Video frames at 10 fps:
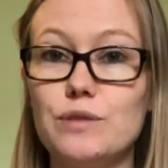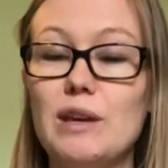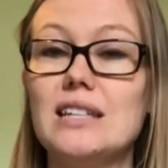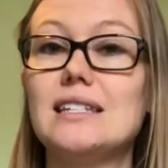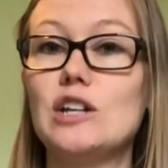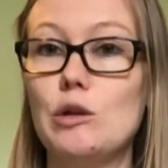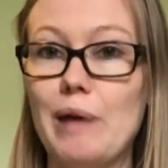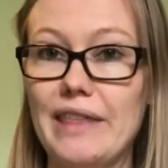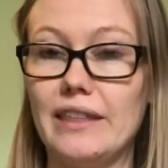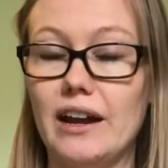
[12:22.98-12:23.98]
still
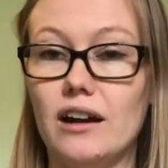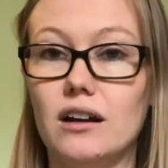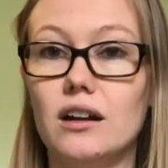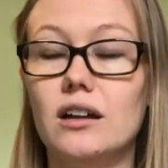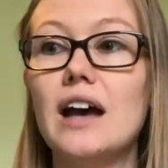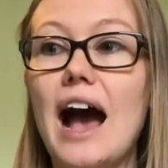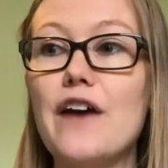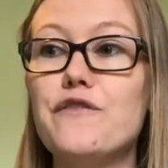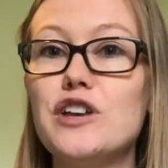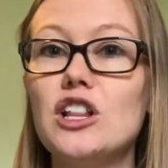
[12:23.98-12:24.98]
been there.
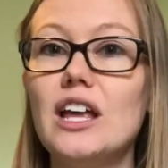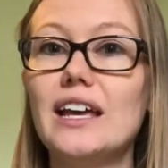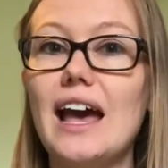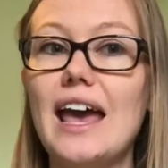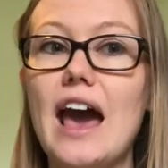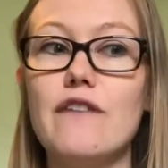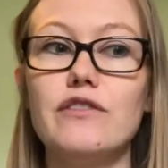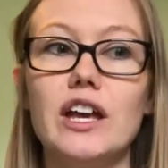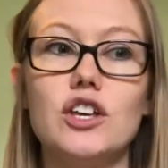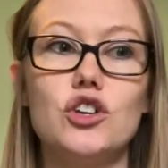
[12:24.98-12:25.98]
I feel like I have
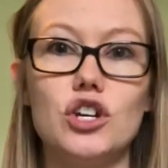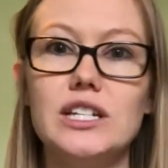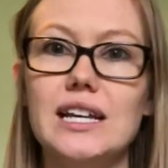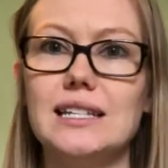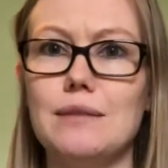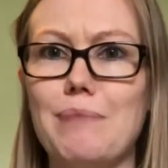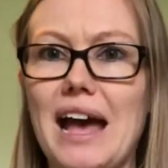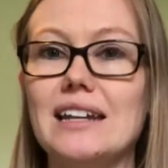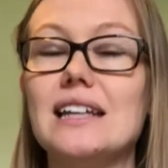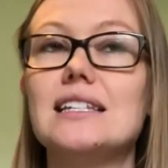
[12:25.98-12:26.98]
like good days and
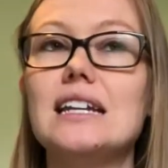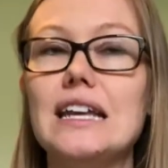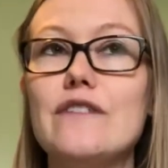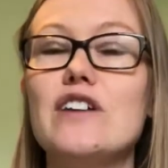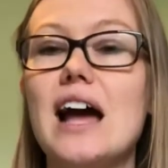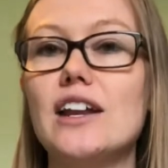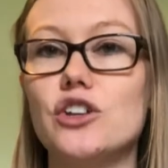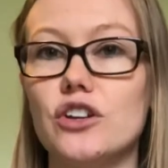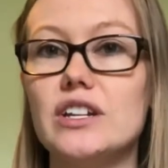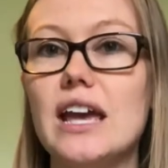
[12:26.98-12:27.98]
bad days, and even on
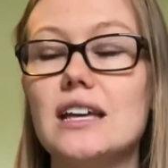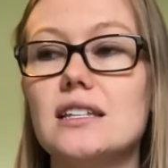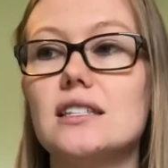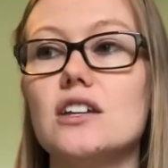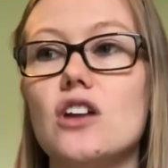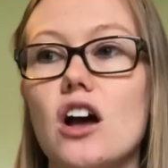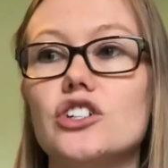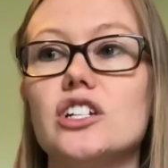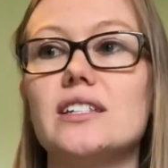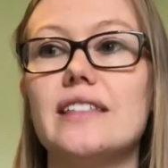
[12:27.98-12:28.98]
good days, the
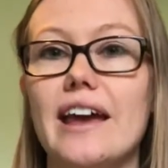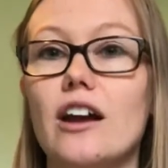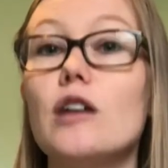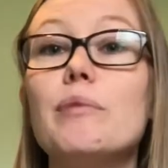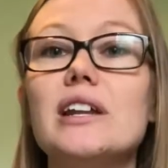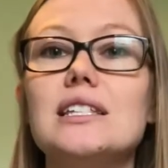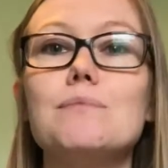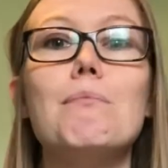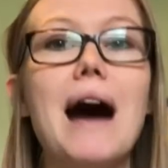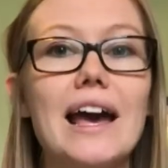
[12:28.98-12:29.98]
nausea's there, but it's
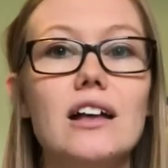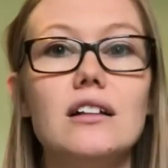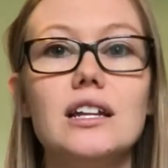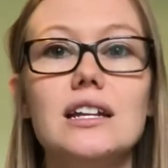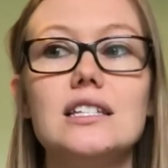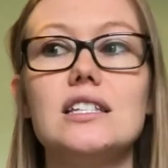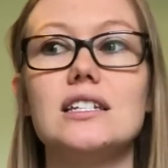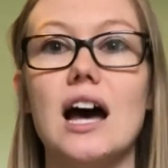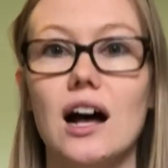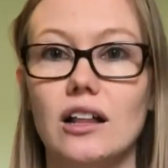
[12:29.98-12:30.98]
mild and it's
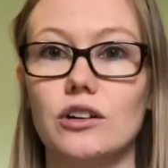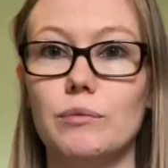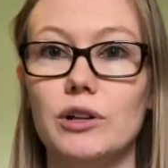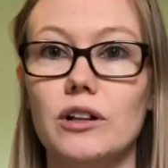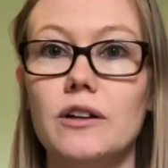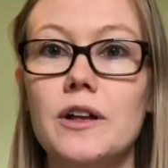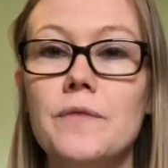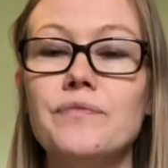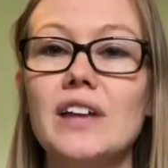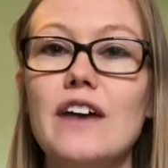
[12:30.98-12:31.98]
tolerable.
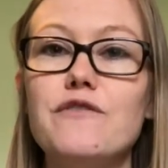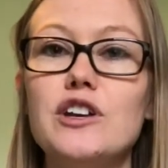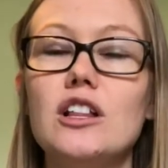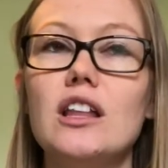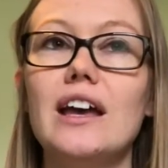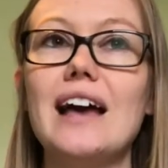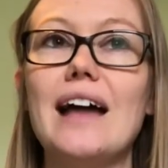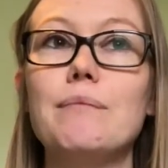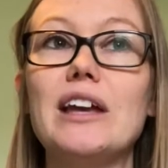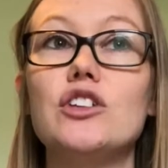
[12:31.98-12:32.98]
I feel like
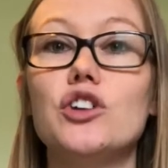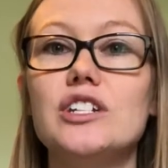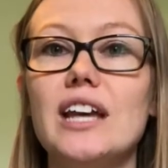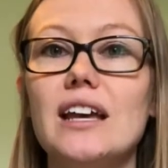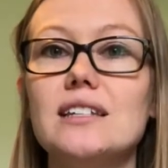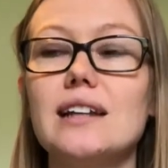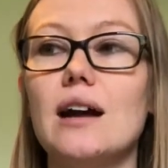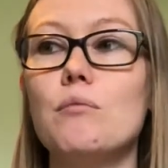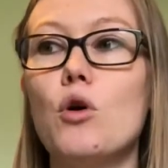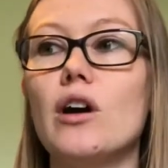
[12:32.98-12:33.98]
on my good days
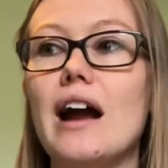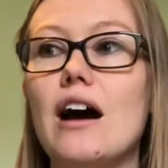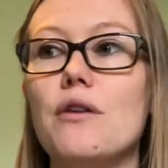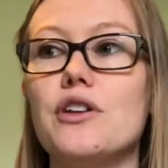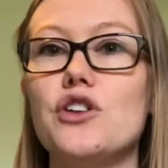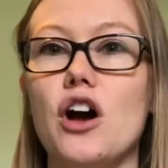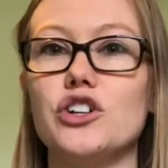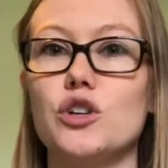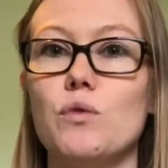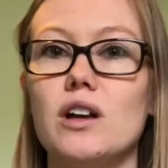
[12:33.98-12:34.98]
are more how the
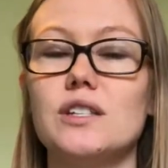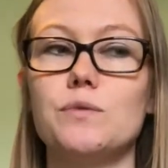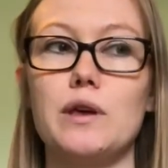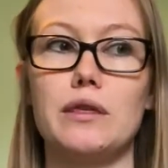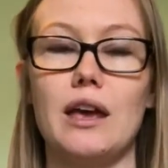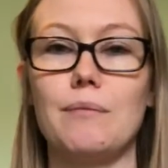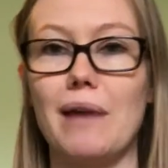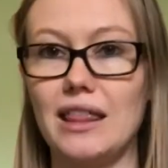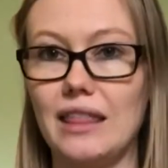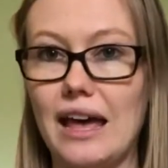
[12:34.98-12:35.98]
nausea was with like
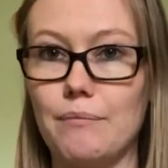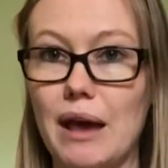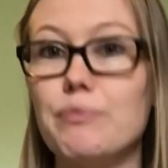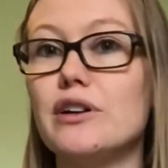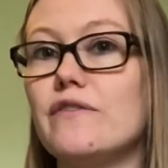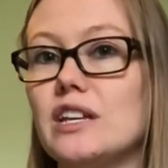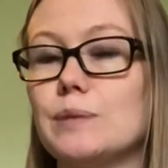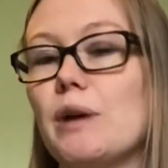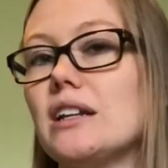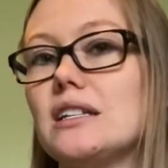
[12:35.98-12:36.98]
my previous
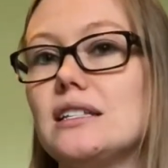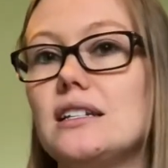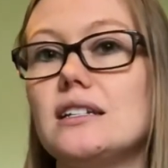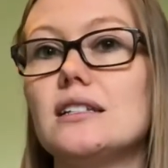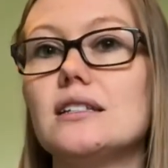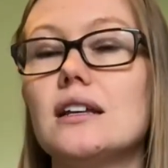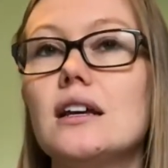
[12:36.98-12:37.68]
pregnancies.